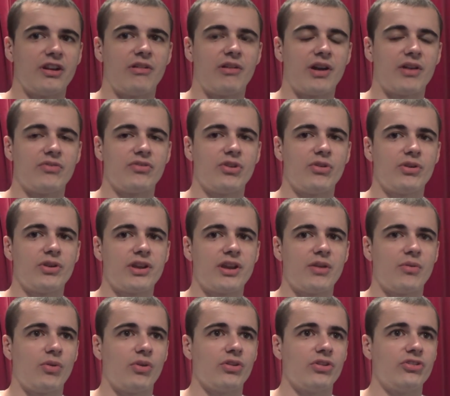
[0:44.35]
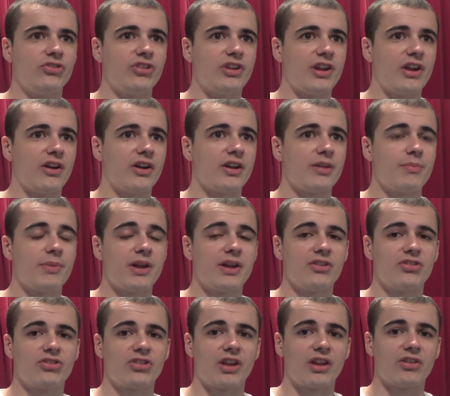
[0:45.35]
Now, I have no idea what the DI
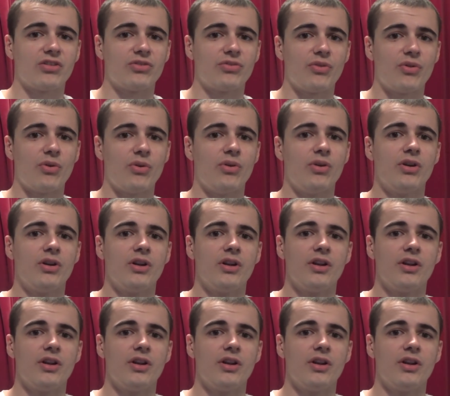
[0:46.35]
bit stands for,